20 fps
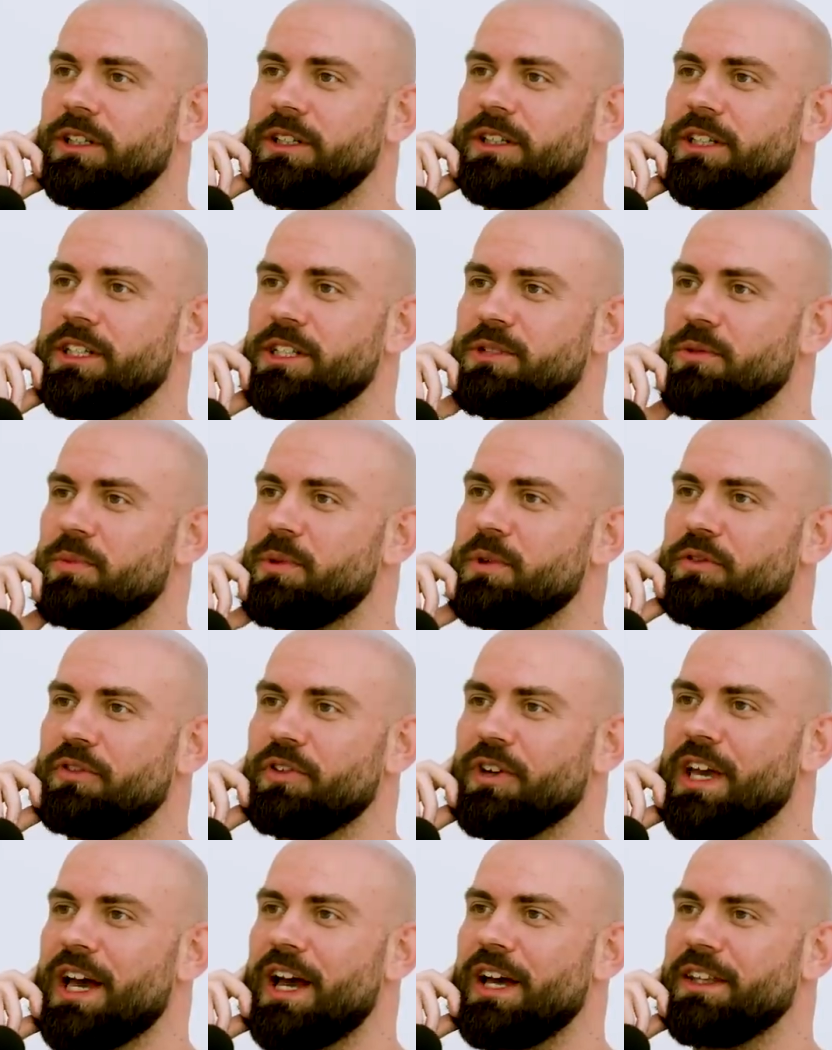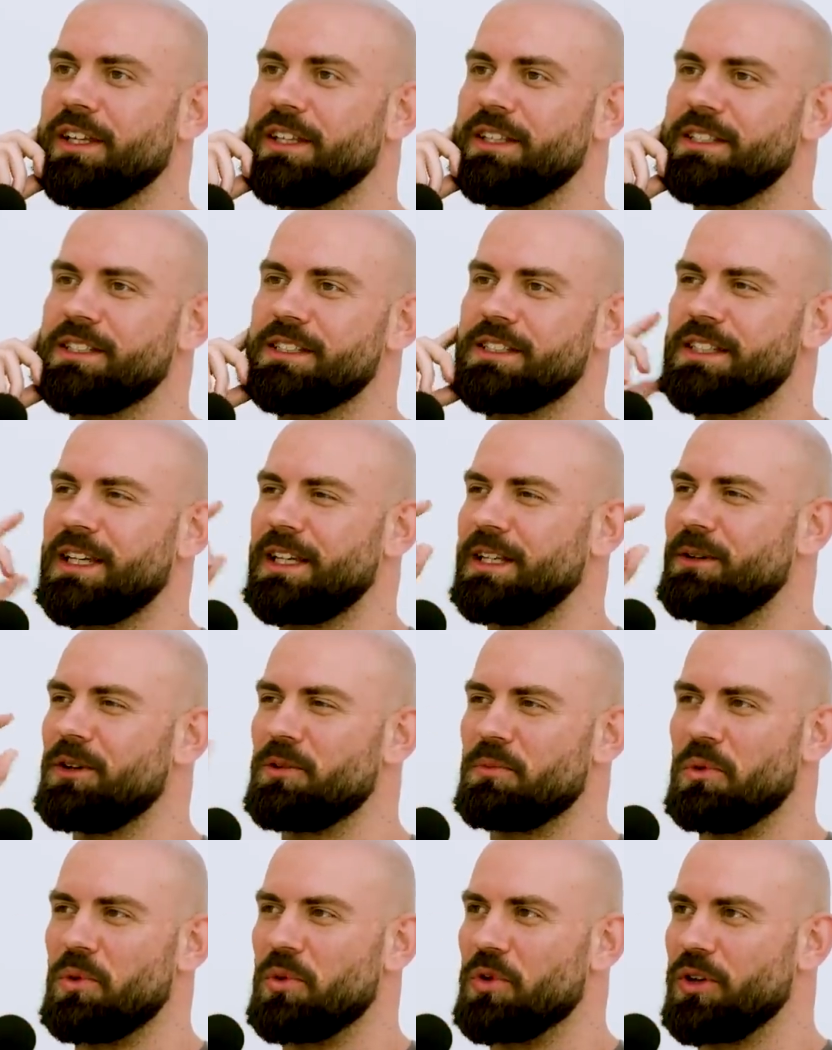and that's what people forget. They just they look
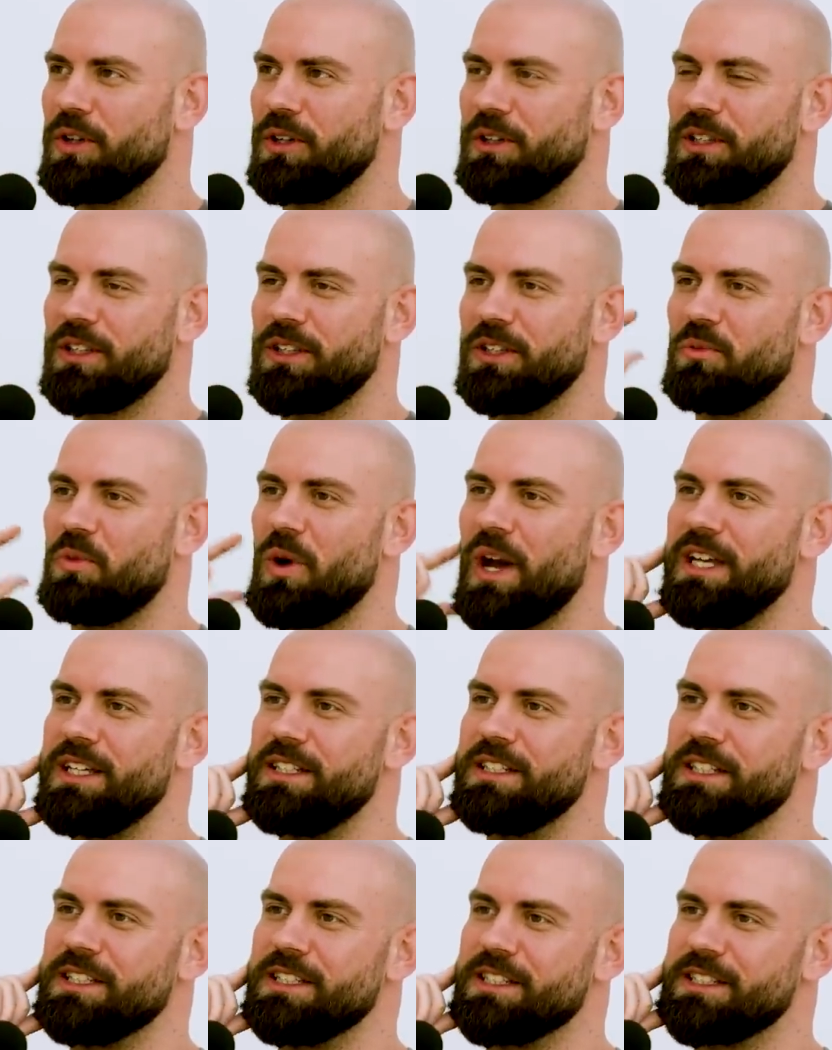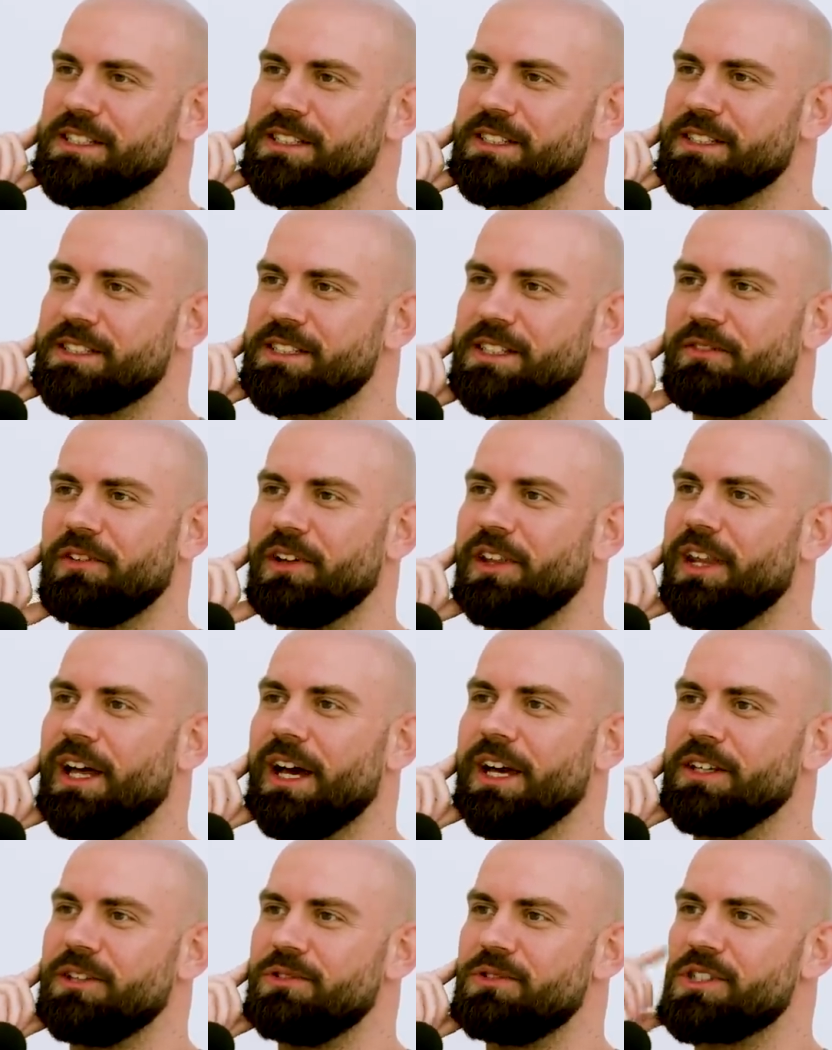more at the wages and stuff like
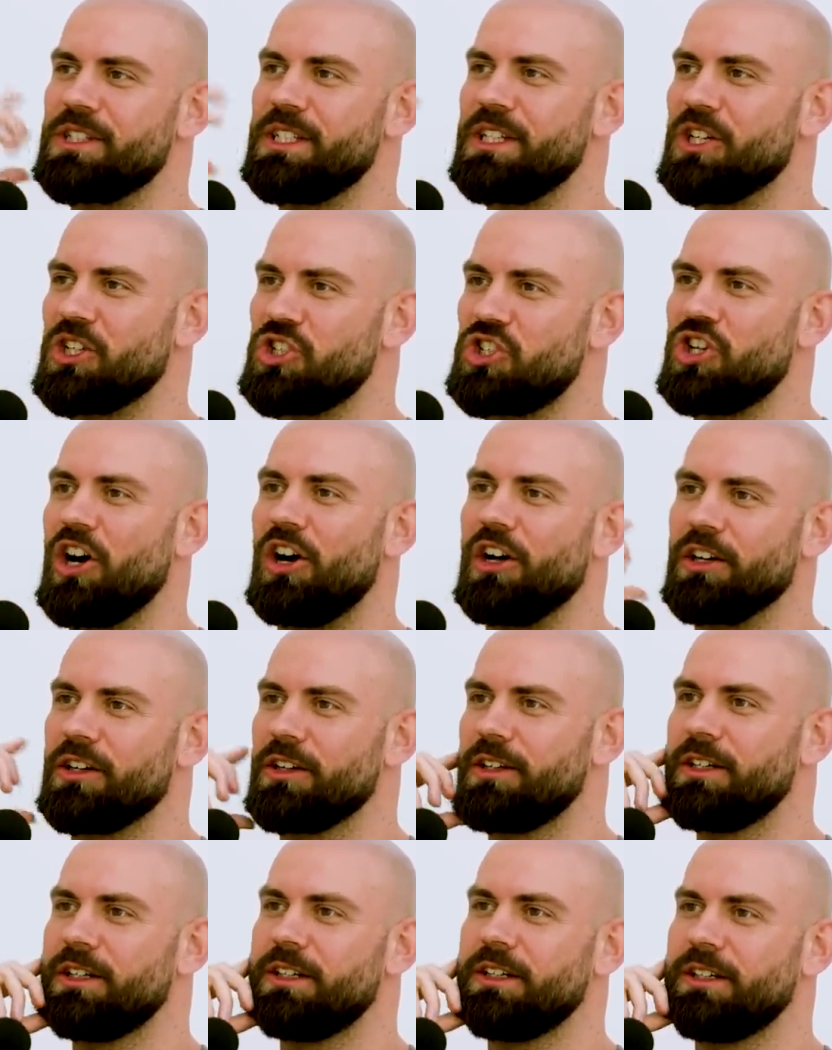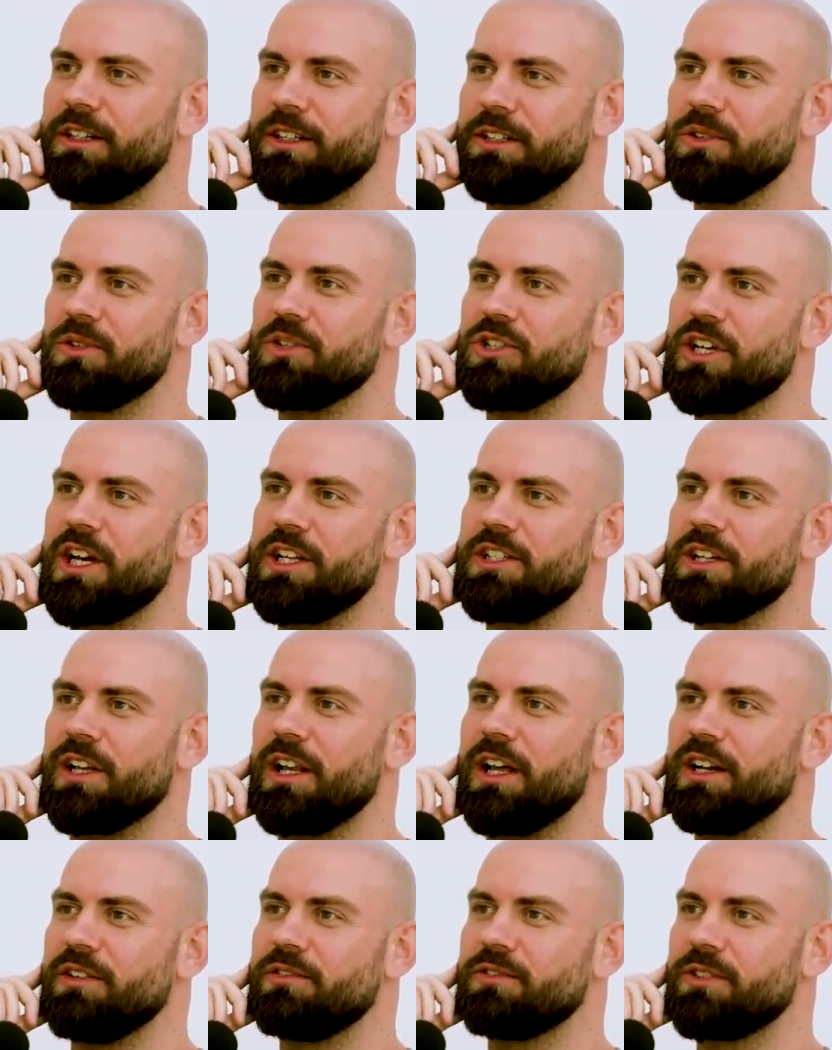that. You just need a chunk. Yeah. And you can change your life.